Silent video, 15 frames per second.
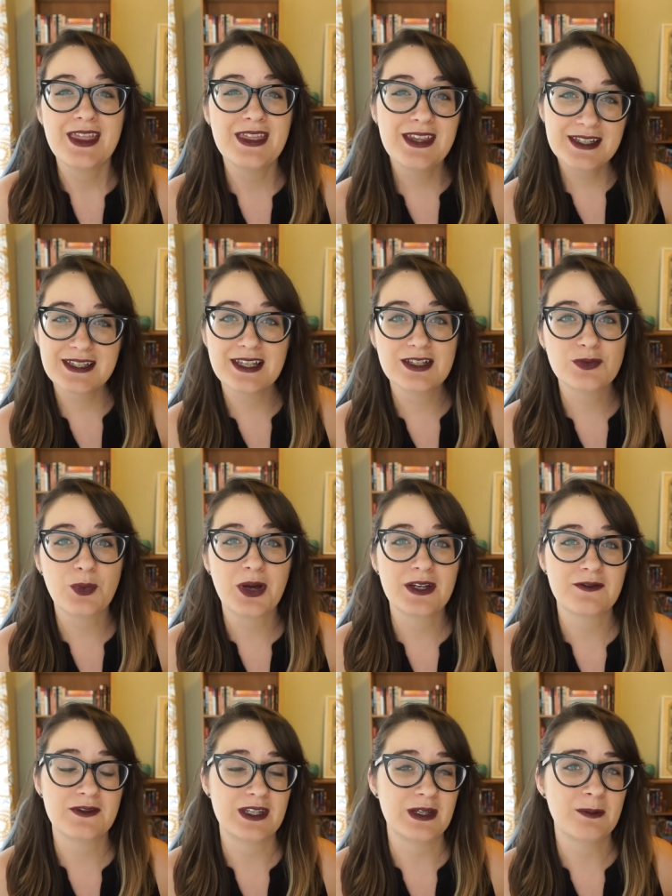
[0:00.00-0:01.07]
This is one
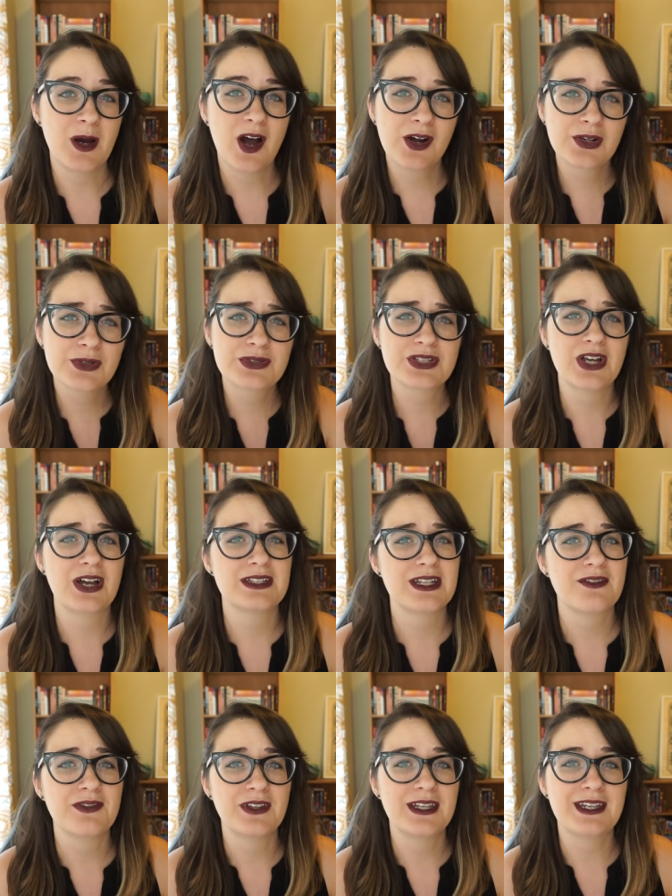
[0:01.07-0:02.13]
of them. Aru Shah
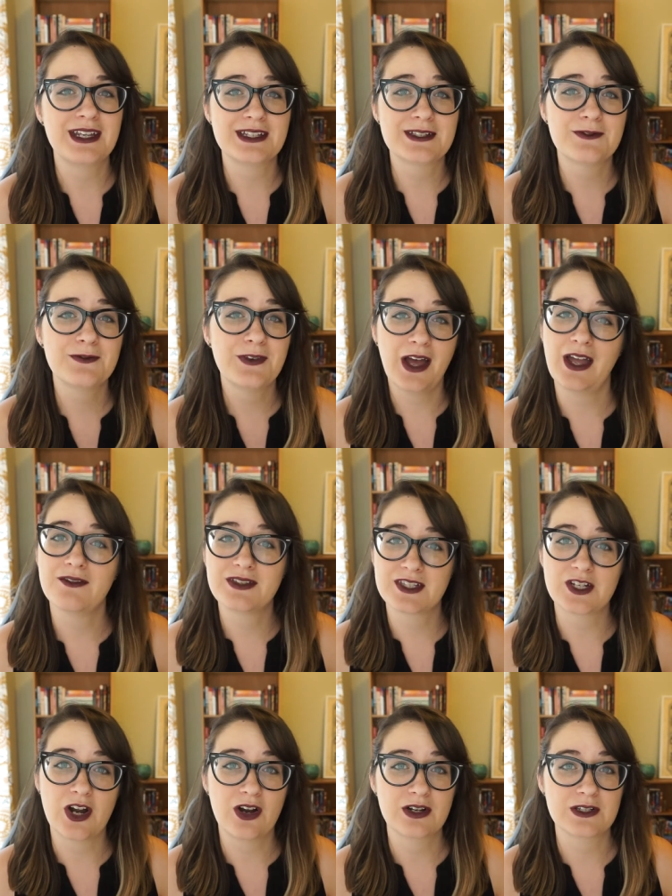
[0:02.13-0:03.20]
definitely gets 5
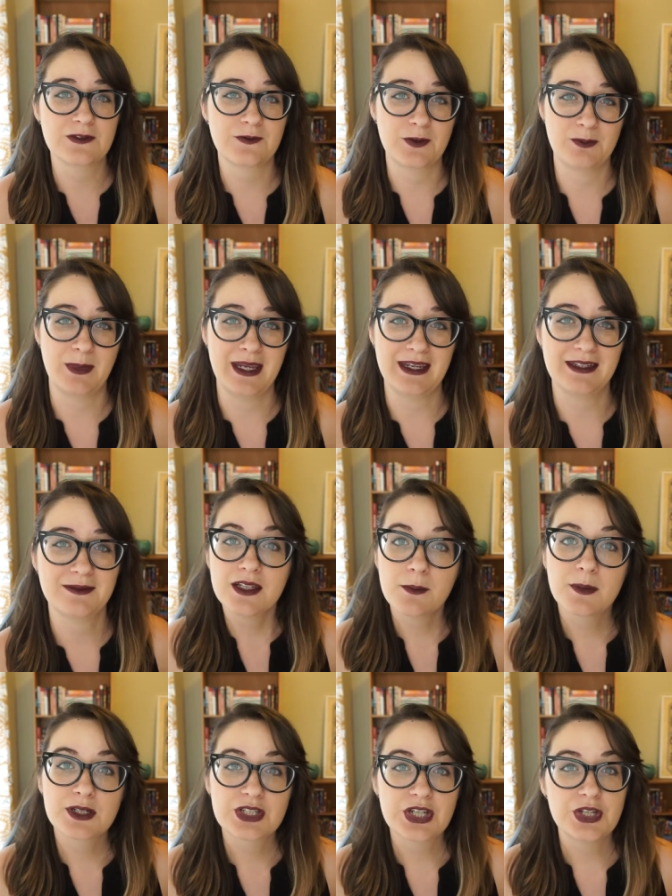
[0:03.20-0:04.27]
stars from me.
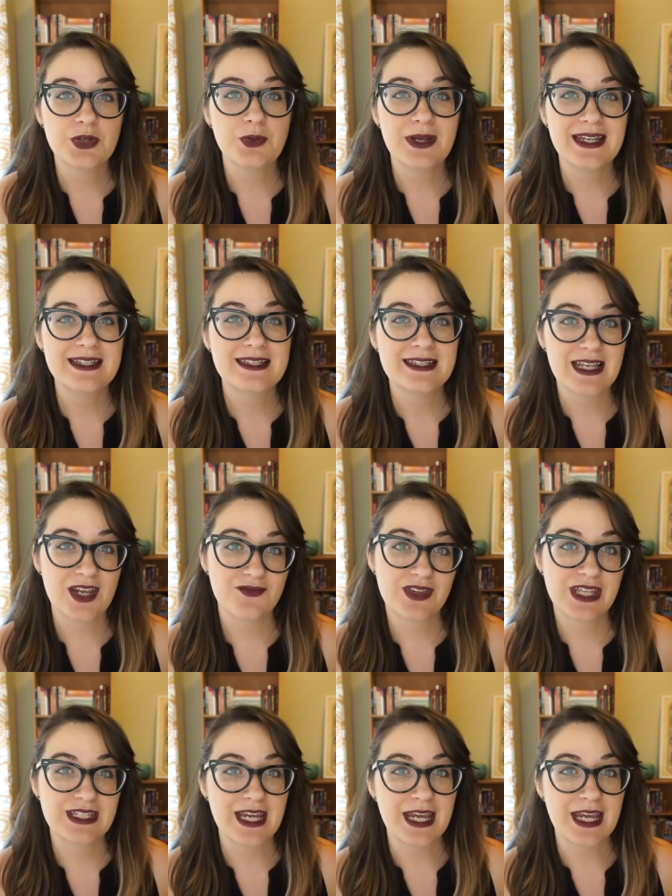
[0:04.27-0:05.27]
Number 2 is Save the